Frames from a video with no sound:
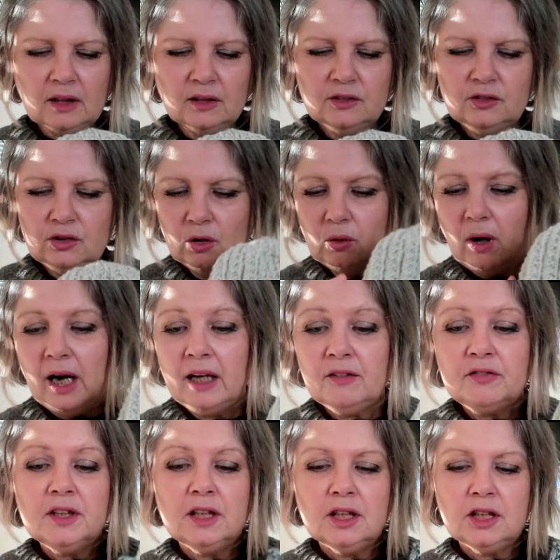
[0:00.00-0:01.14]
So I
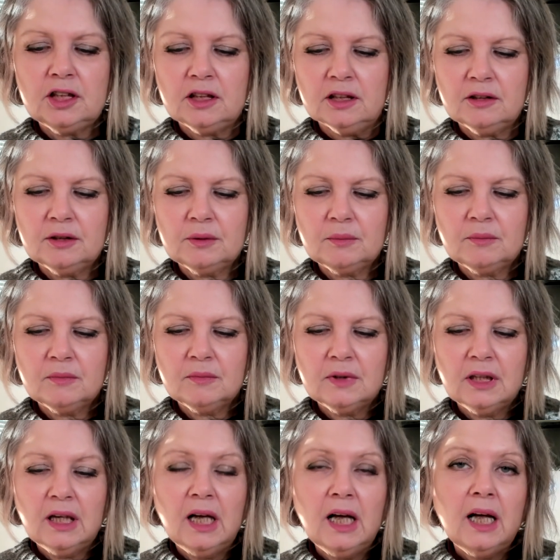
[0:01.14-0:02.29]
finished it.
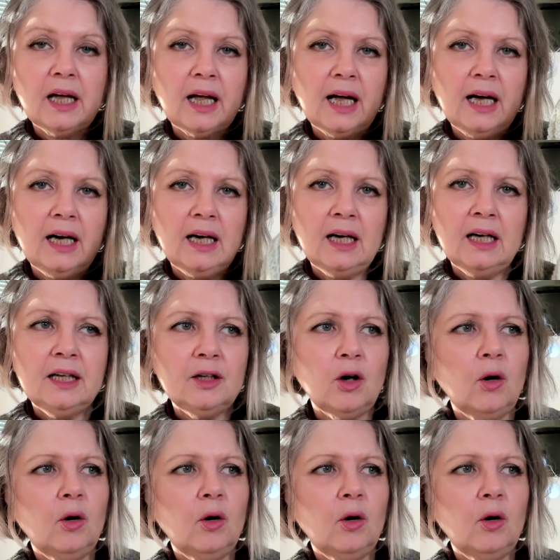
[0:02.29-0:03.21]
I